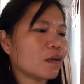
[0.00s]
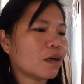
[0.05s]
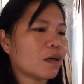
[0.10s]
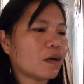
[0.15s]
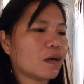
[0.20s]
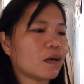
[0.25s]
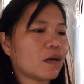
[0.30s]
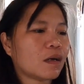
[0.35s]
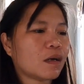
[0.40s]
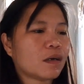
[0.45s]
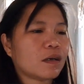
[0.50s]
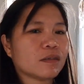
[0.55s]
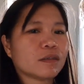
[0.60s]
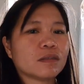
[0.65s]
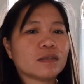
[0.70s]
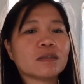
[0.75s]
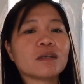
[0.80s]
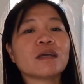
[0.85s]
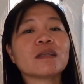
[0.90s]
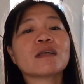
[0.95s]
Uh,
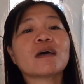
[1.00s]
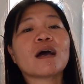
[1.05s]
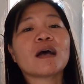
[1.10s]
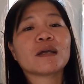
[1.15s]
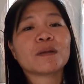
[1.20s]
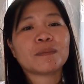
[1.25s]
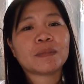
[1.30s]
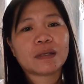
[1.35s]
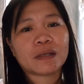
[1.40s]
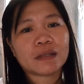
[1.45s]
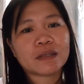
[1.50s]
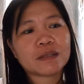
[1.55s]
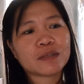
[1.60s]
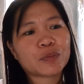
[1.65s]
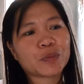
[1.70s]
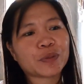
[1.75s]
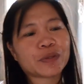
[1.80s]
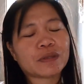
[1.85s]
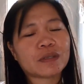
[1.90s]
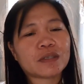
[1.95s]
she got high blood
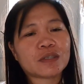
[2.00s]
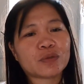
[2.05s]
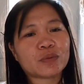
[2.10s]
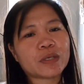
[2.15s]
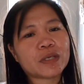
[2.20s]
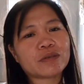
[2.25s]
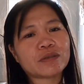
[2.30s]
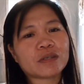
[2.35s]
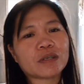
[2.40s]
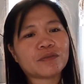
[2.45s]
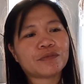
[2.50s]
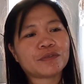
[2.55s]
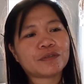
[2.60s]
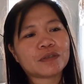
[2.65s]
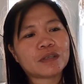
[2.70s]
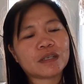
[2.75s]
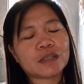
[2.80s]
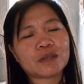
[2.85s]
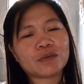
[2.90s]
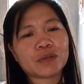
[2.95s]
let's put this way because i
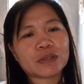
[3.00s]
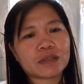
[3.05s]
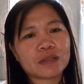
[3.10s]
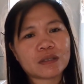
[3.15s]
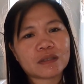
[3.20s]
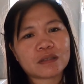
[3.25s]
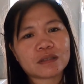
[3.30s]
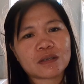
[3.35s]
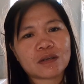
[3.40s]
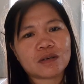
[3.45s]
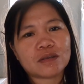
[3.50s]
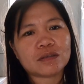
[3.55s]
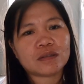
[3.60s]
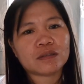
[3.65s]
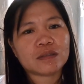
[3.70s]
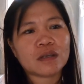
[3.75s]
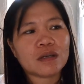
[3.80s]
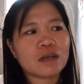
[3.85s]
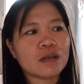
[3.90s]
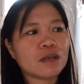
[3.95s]
forget what that's called